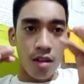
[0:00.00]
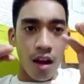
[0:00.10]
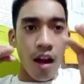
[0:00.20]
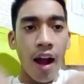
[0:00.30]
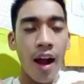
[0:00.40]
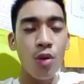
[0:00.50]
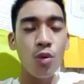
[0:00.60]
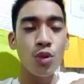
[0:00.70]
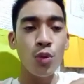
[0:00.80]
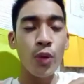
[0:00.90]
how
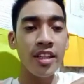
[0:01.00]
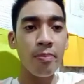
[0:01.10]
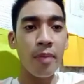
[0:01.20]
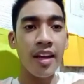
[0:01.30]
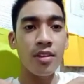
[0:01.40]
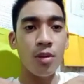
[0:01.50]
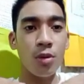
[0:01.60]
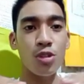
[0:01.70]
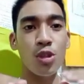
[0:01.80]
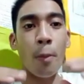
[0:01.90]
we define
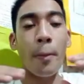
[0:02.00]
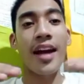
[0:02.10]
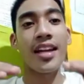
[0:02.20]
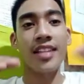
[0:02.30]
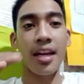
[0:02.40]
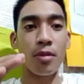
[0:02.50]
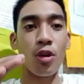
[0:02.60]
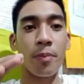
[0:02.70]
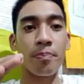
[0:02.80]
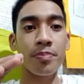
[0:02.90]
also maritime
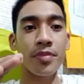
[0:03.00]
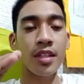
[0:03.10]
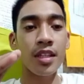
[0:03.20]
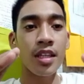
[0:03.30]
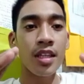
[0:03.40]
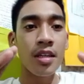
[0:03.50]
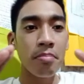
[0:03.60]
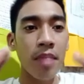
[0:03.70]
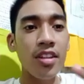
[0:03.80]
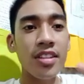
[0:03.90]
law?
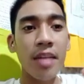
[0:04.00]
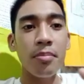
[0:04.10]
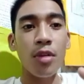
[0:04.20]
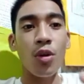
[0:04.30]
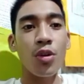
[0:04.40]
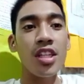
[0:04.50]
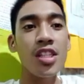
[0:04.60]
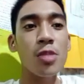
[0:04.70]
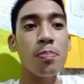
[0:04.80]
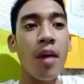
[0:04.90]
Maritime law
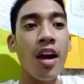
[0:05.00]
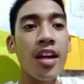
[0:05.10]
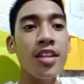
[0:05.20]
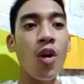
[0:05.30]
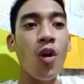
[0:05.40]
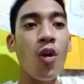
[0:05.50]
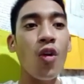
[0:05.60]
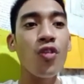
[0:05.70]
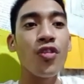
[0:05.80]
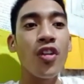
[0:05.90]
is part
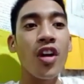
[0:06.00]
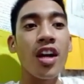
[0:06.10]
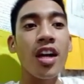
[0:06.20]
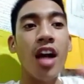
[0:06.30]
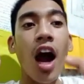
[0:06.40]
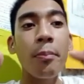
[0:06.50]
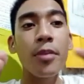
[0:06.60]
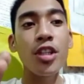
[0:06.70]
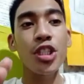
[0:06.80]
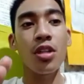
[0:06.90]
of
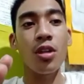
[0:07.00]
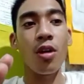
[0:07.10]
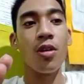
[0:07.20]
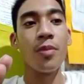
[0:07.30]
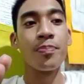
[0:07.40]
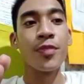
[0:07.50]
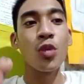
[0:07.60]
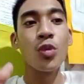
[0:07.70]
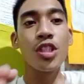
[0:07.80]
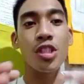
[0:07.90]
commercial law,
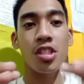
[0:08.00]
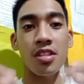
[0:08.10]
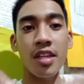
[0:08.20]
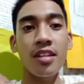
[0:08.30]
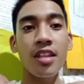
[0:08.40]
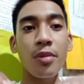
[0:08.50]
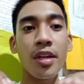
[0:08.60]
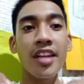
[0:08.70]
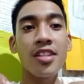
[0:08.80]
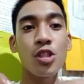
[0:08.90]
which strictly
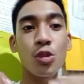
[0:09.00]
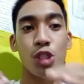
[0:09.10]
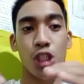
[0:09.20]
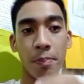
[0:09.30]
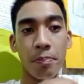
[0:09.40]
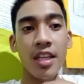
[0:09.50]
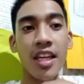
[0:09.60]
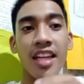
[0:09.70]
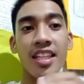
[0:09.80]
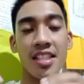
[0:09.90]
relates to shipping
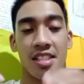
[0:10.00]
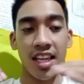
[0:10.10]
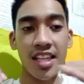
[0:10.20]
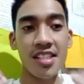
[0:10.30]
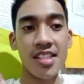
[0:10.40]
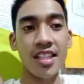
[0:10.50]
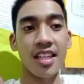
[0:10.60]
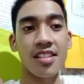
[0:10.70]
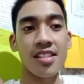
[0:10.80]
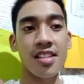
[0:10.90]
and its
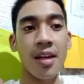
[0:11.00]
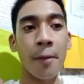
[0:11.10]
incidents.